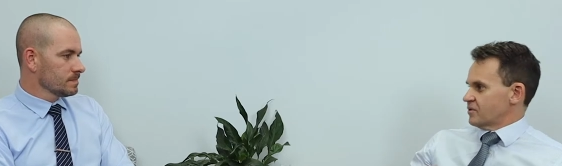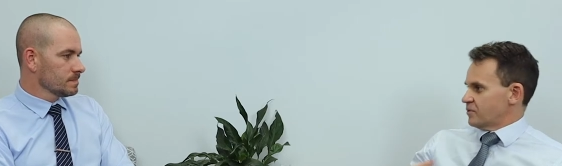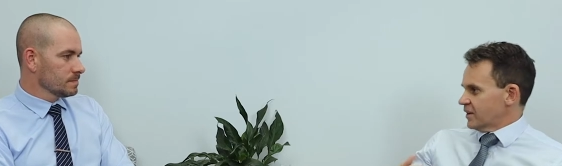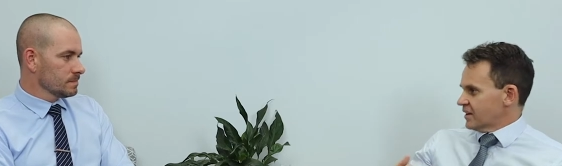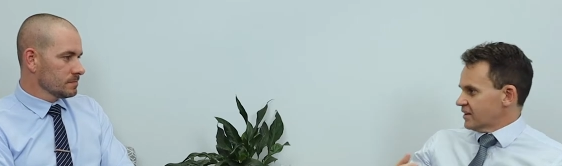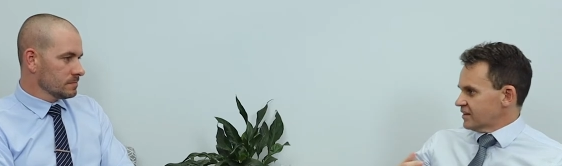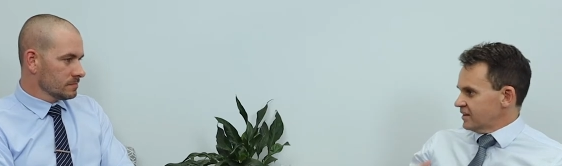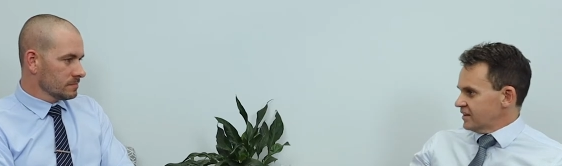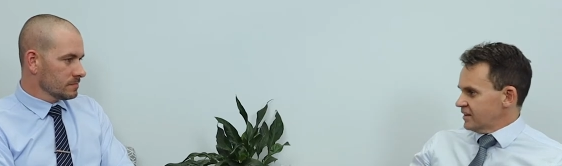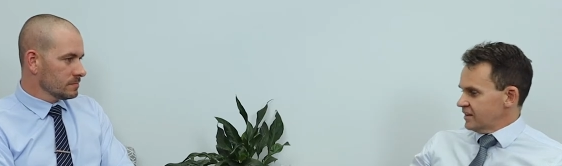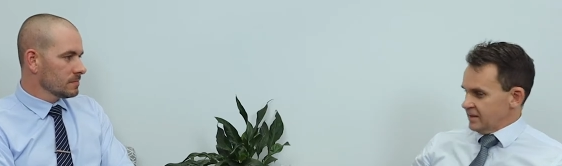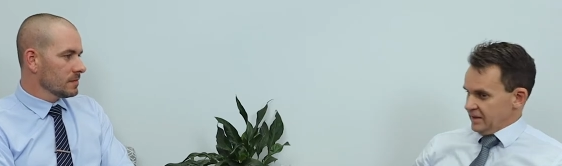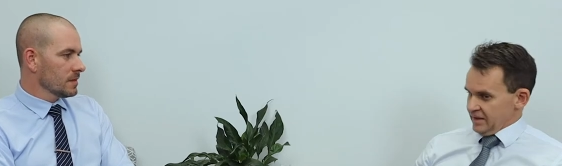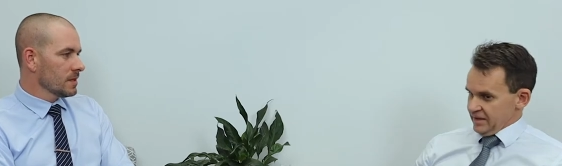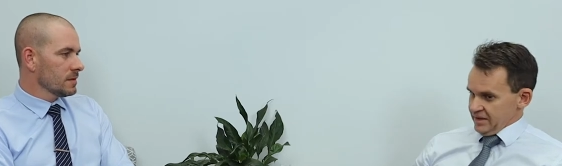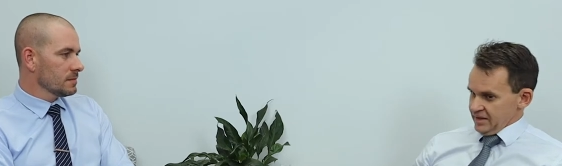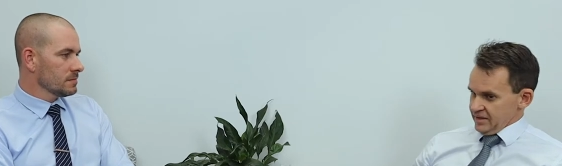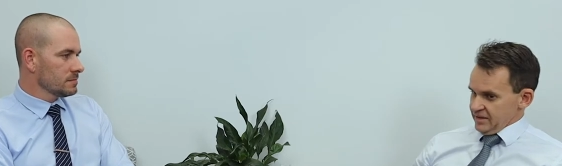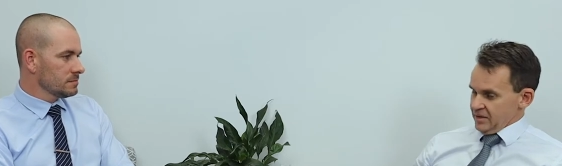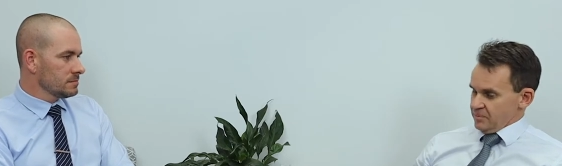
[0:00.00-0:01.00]
Speaker 1: quickly, yeah.
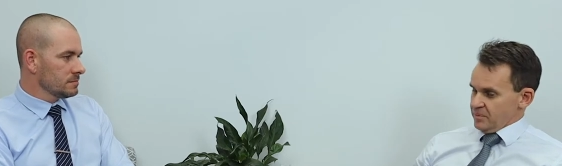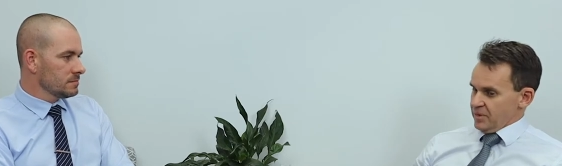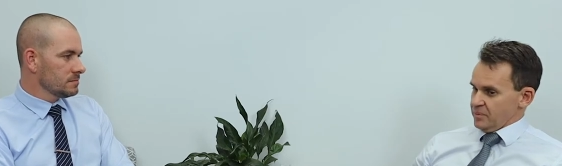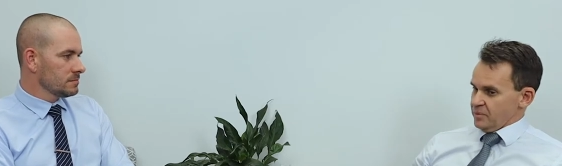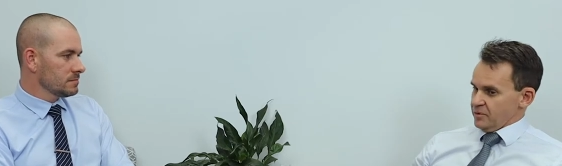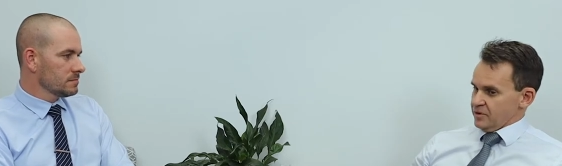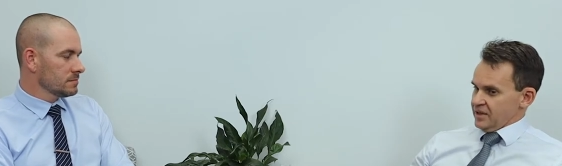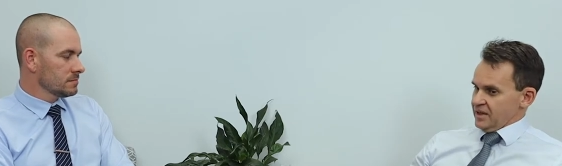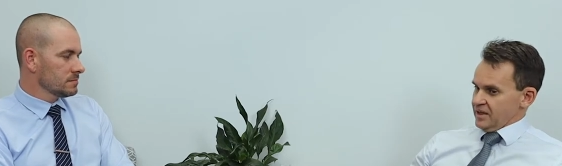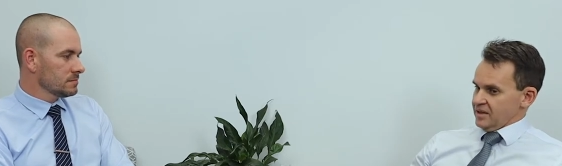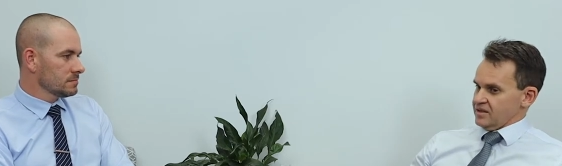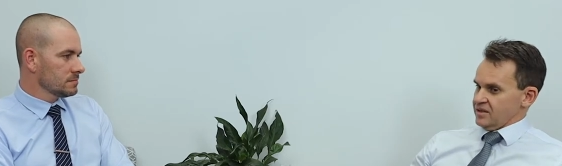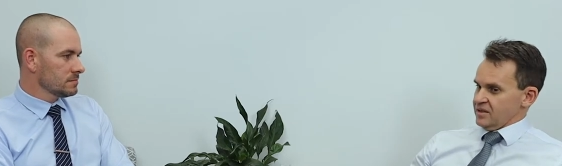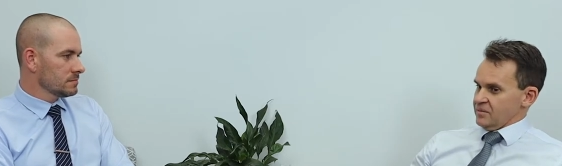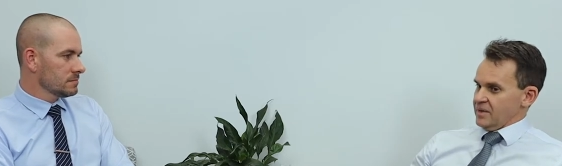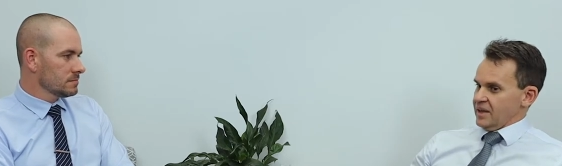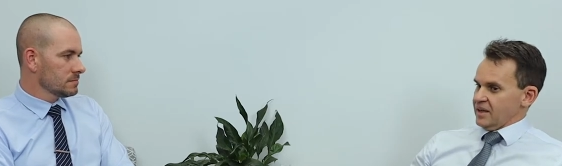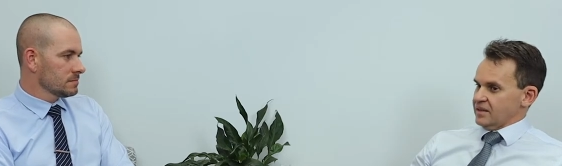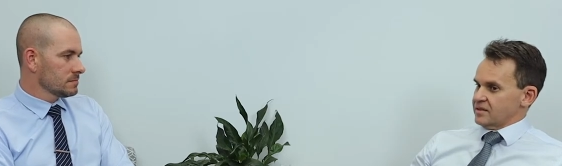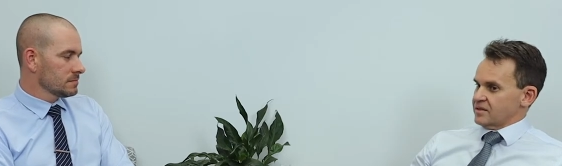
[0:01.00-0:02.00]
that people could actually
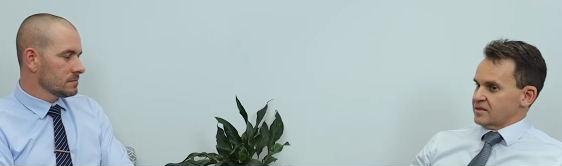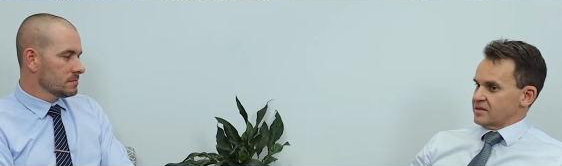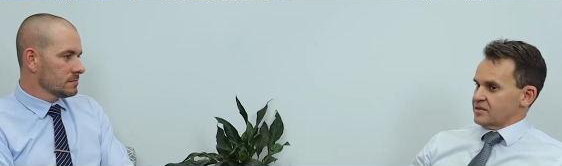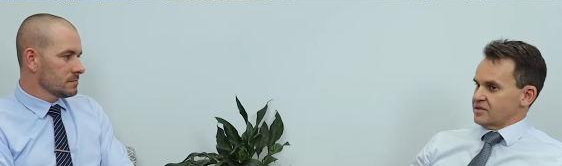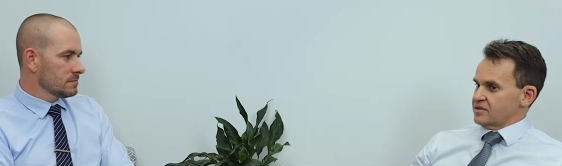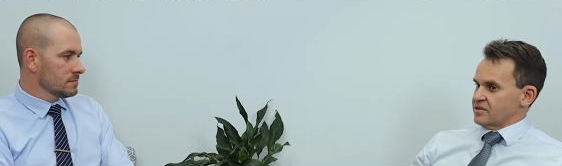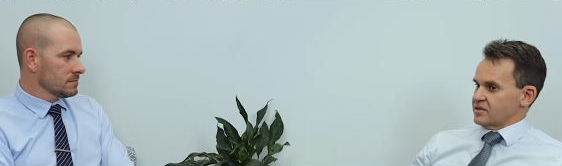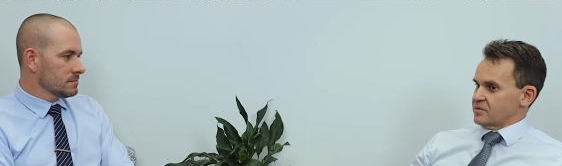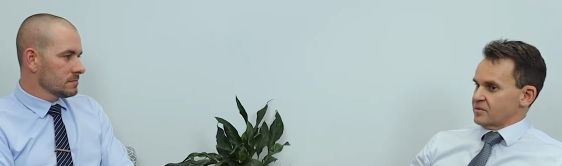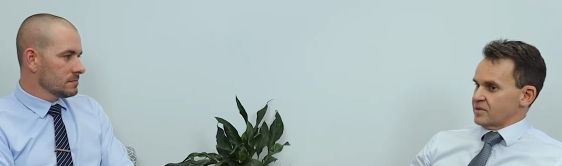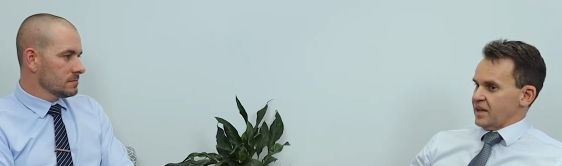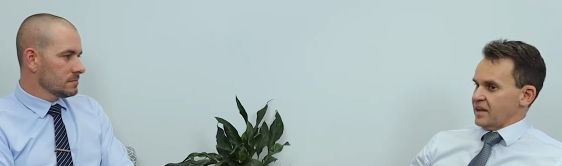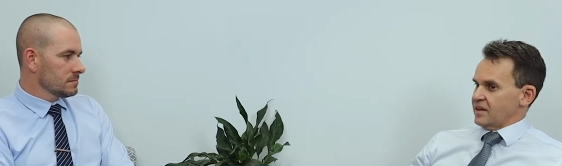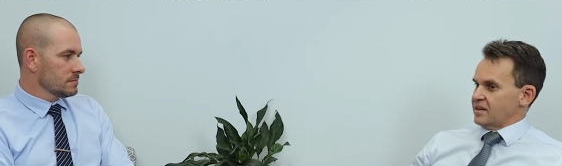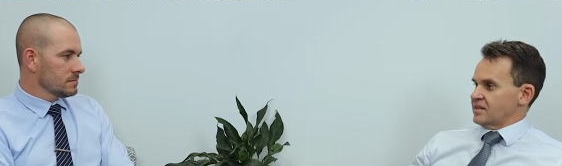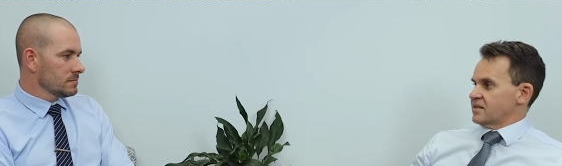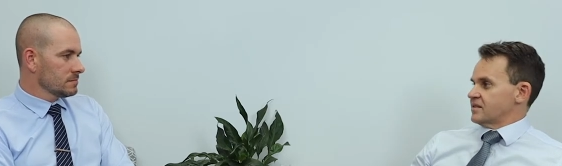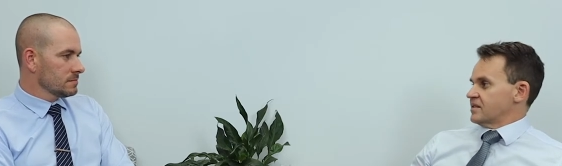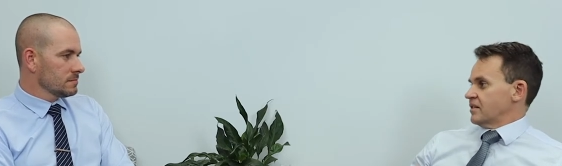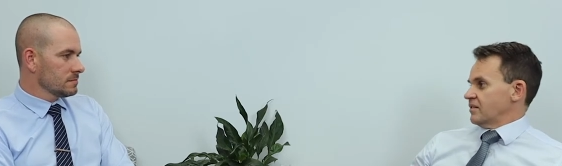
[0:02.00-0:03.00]
make decisions without
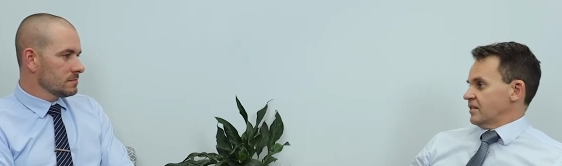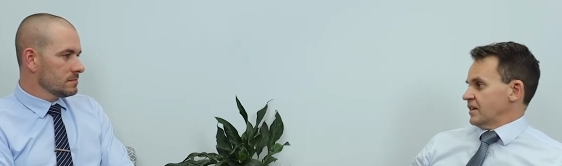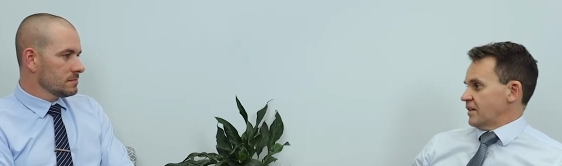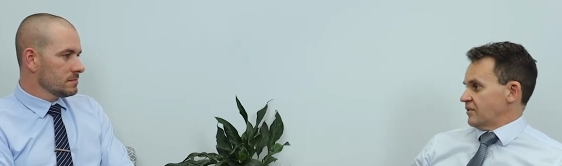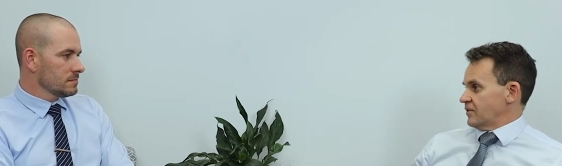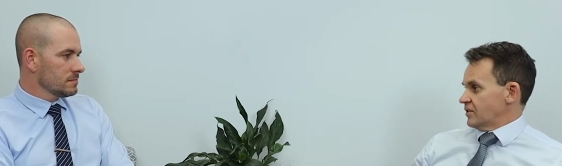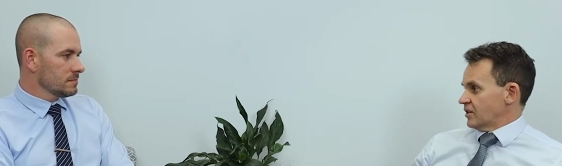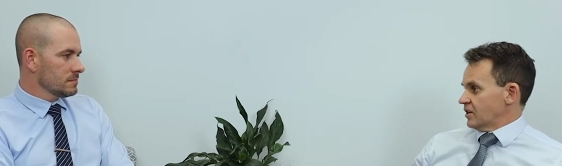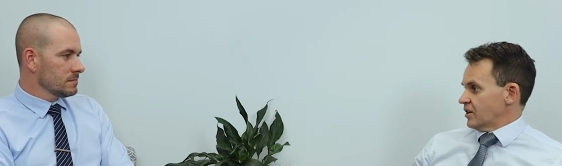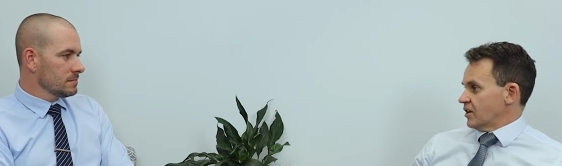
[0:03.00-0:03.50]
necessarily having to